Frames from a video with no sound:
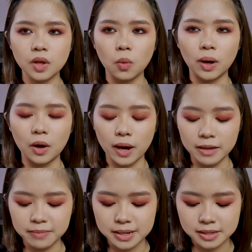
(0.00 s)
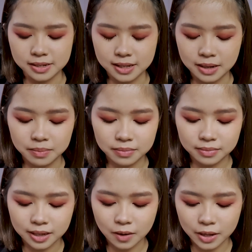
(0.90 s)
Wow, I messed this up.
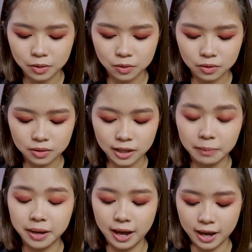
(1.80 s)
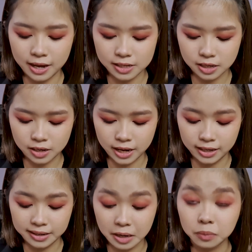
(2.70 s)
Now I look like my eyes are
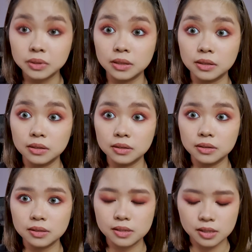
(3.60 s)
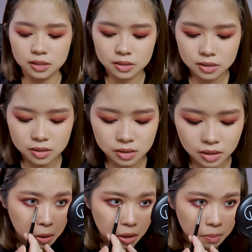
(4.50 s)
like downturned, sis.
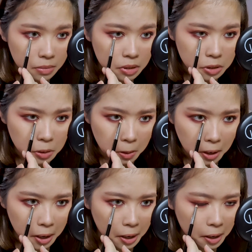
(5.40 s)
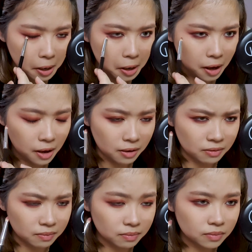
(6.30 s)
Let me try
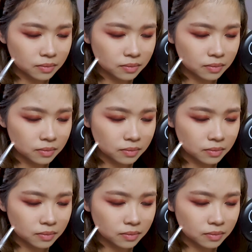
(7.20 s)
and...